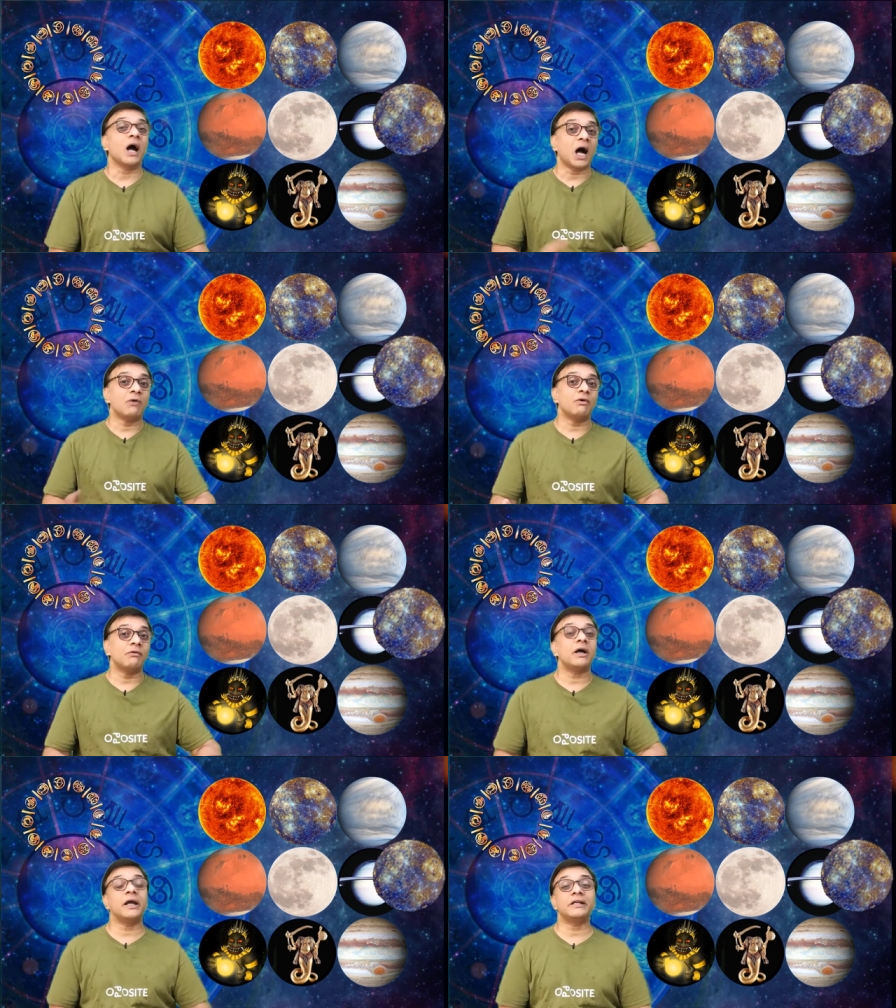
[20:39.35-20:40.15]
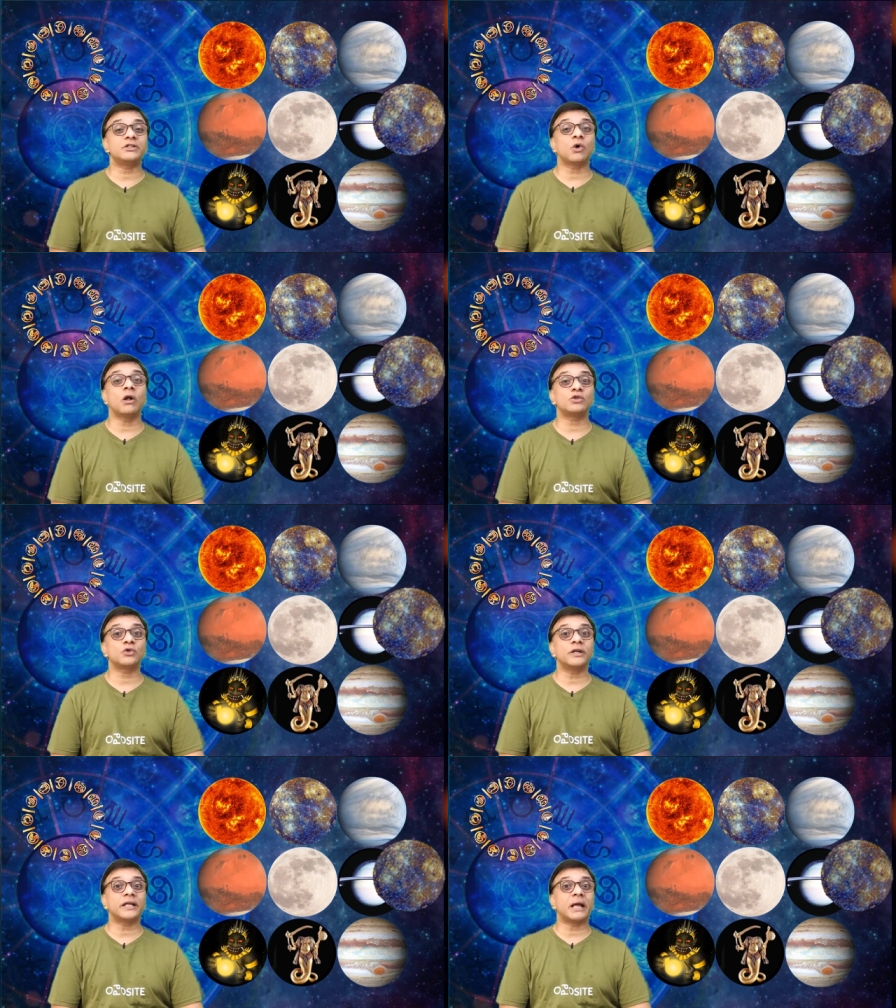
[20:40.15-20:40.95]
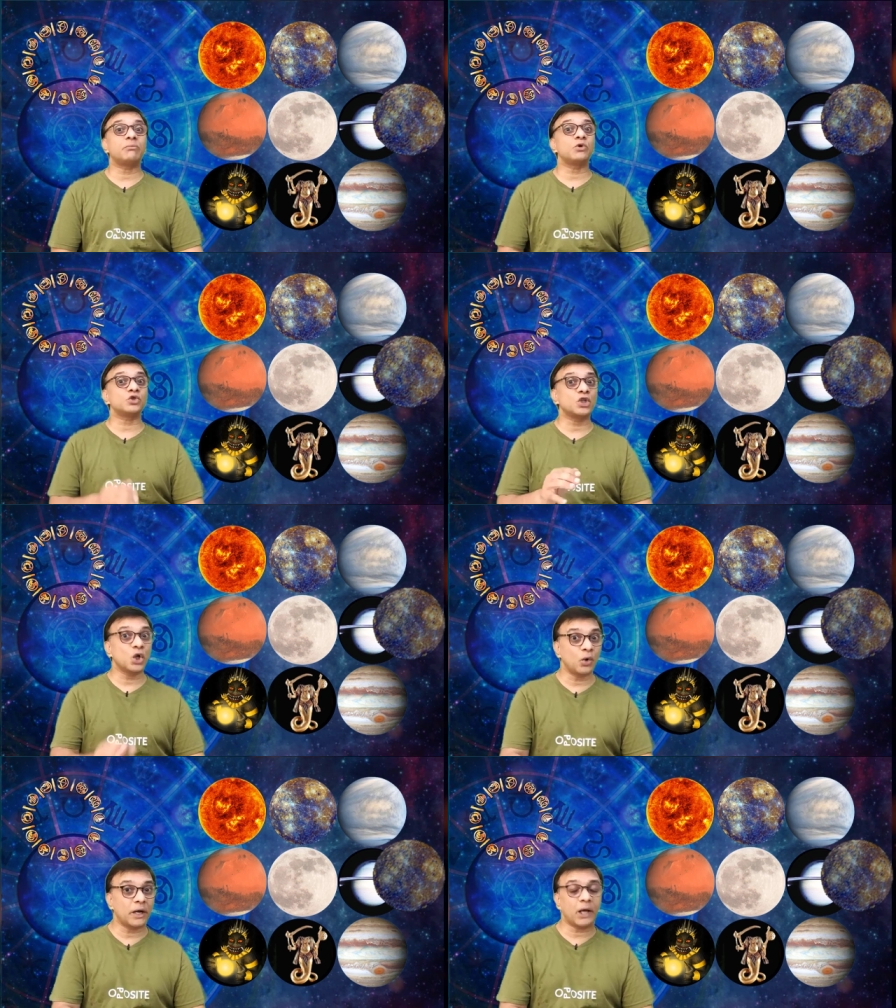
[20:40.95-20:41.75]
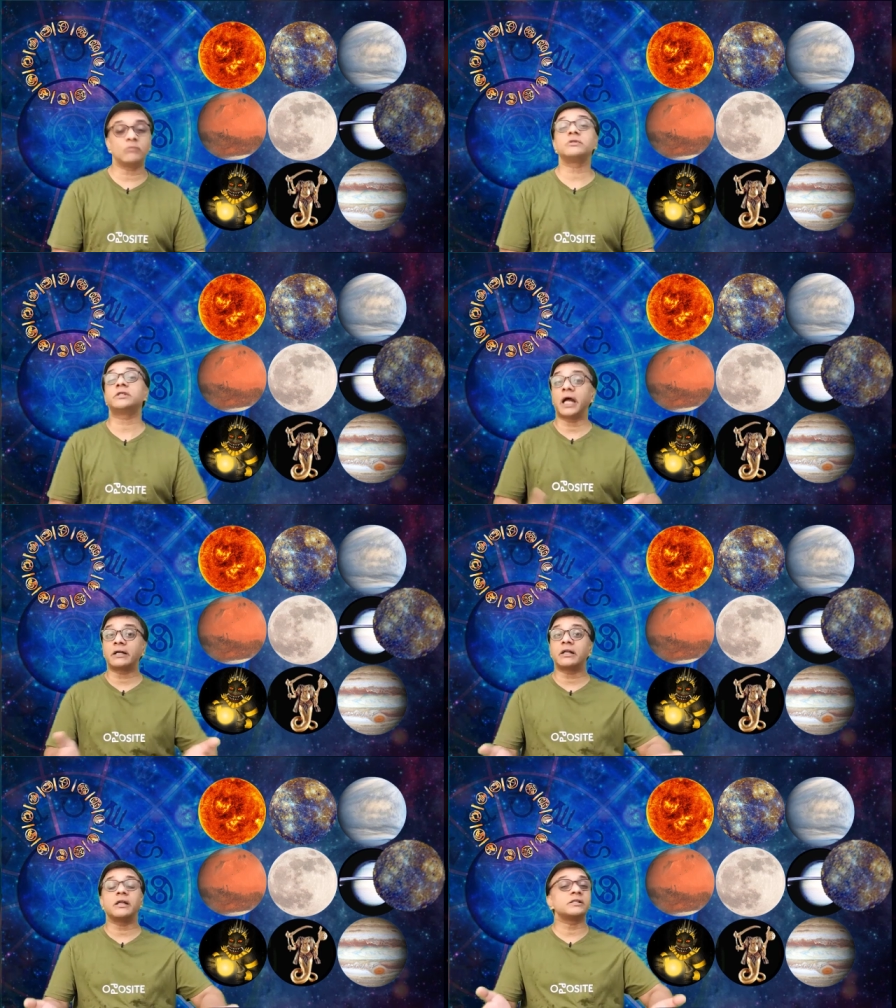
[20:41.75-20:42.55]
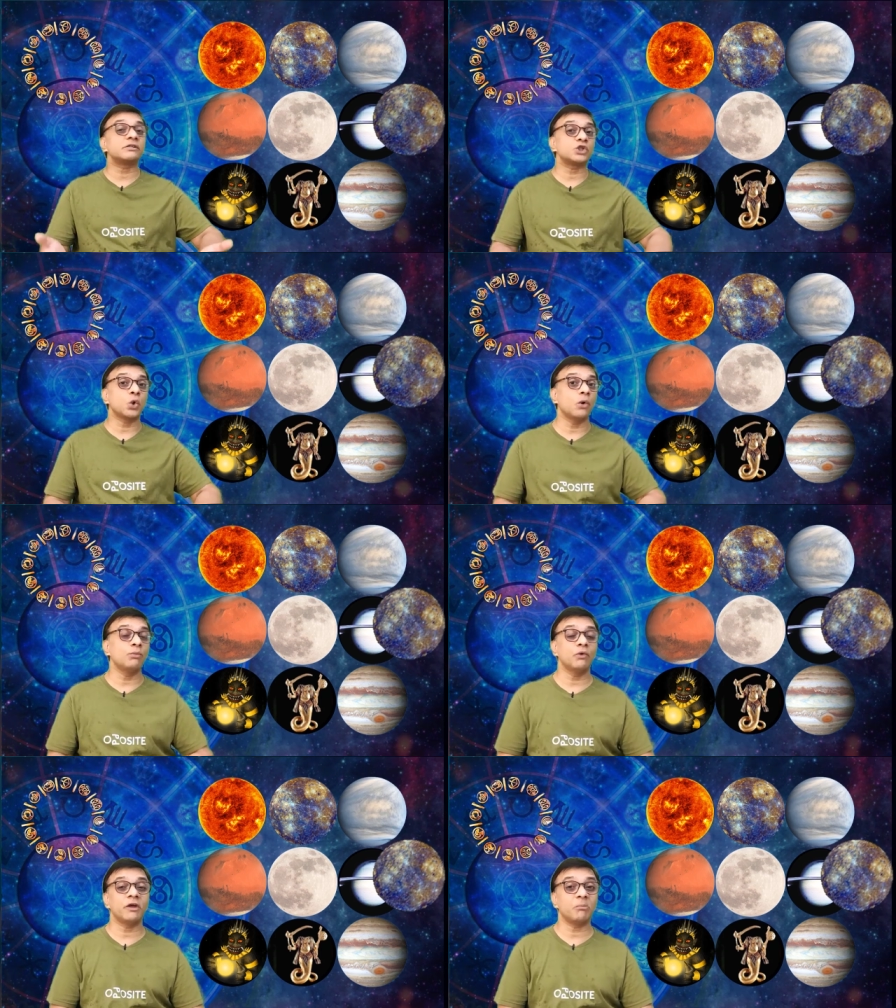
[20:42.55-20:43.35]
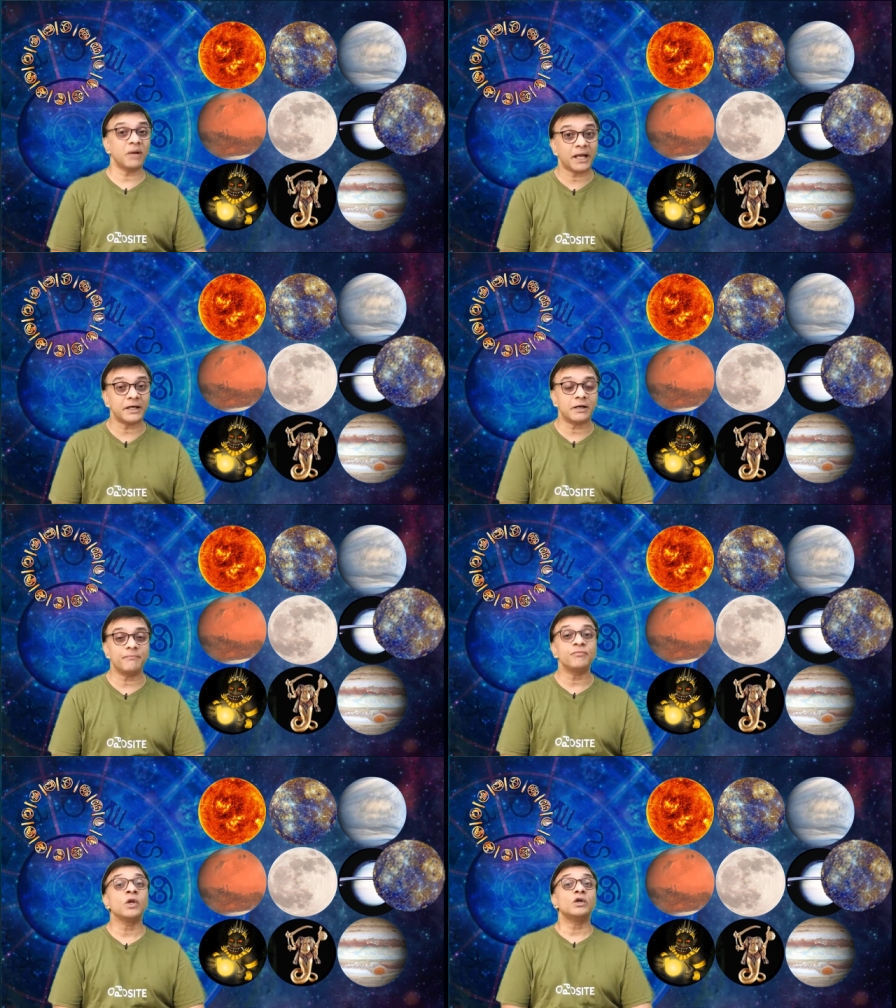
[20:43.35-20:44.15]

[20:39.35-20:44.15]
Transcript: However, it is also the time to slow down. Saturn is a slow moving planet.